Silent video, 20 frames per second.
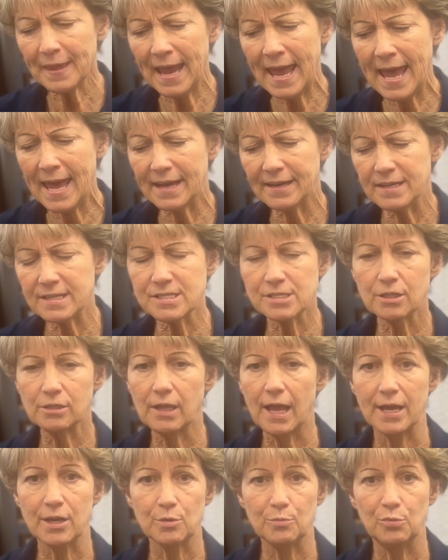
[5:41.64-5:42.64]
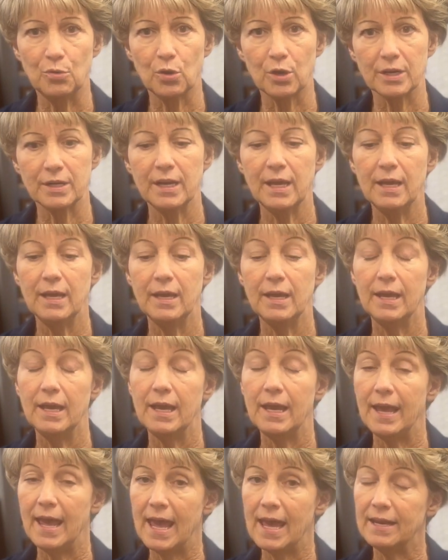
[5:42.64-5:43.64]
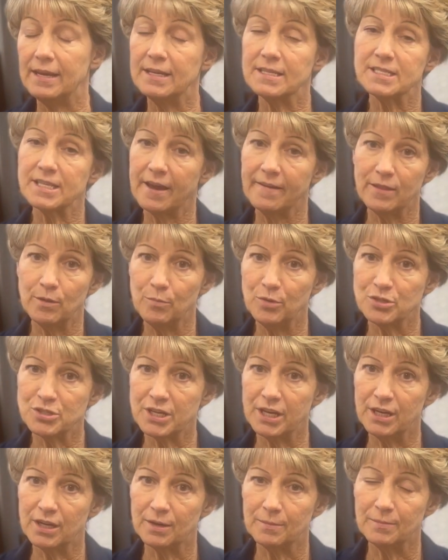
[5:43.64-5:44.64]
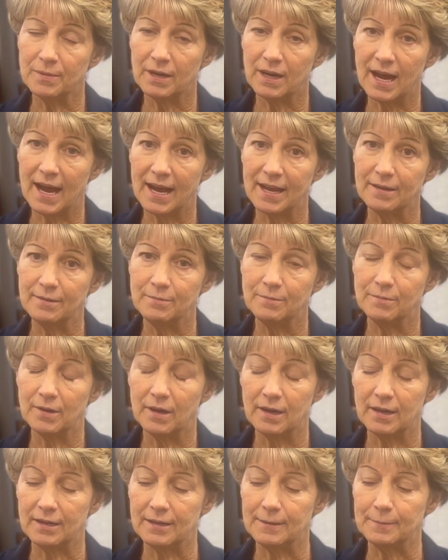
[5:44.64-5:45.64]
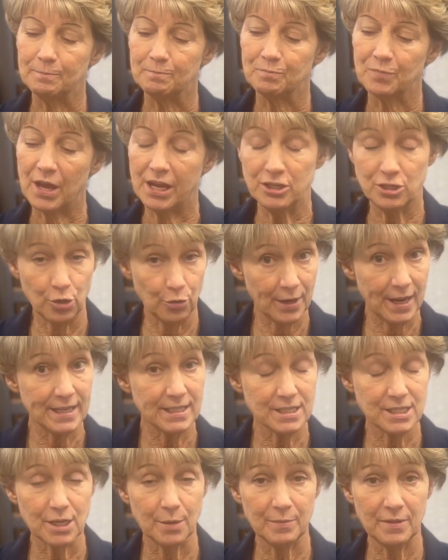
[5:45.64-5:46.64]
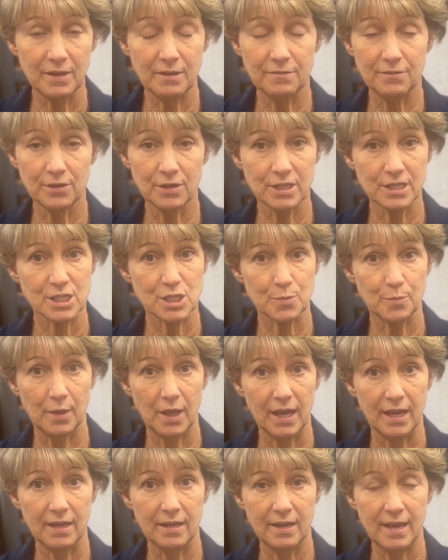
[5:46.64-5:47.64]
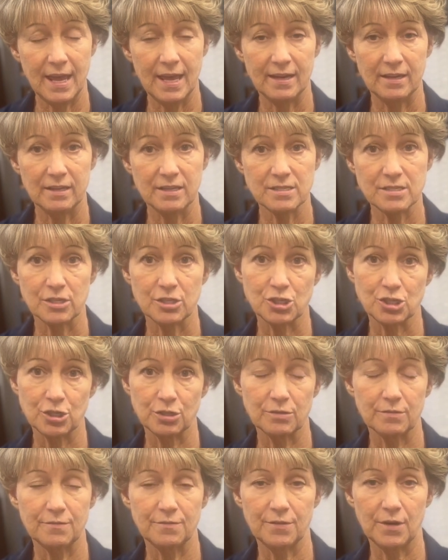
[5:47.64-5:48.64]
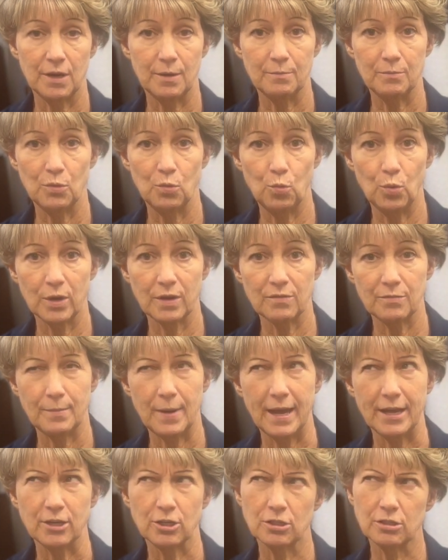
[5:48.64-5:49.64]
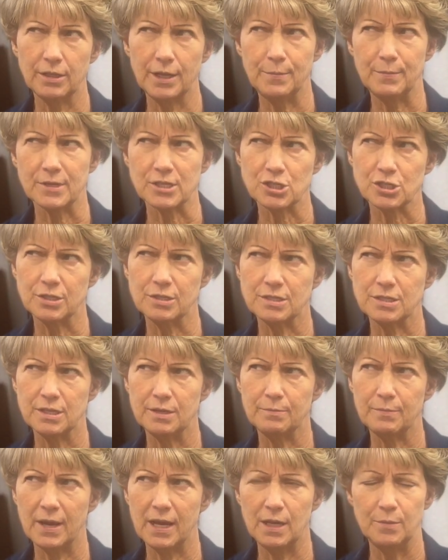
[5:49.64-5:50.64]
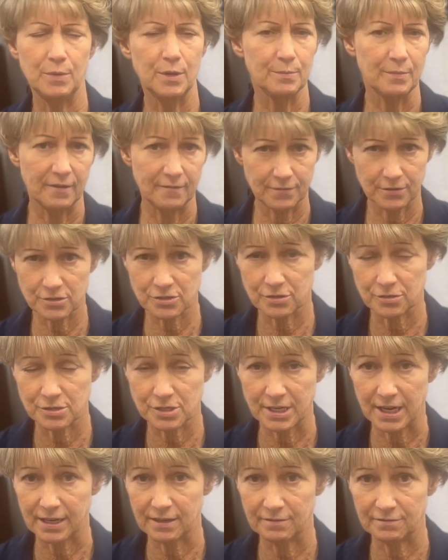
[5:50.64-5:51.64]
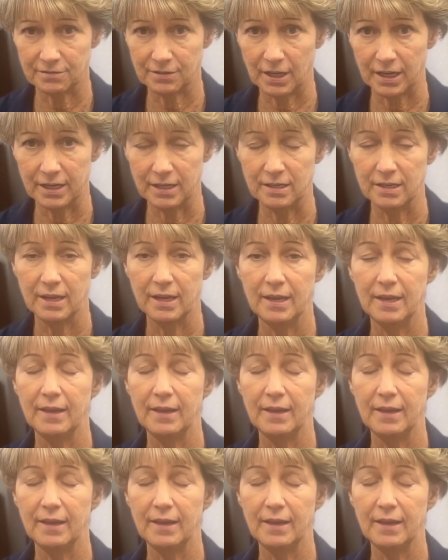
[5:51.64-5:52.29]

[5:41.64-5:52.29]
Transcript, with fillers: And it's a glider port. And inside the museum, I, uh, I donated something for a display, and it's a shirt from one of my early missions. It might have been my first or second flight.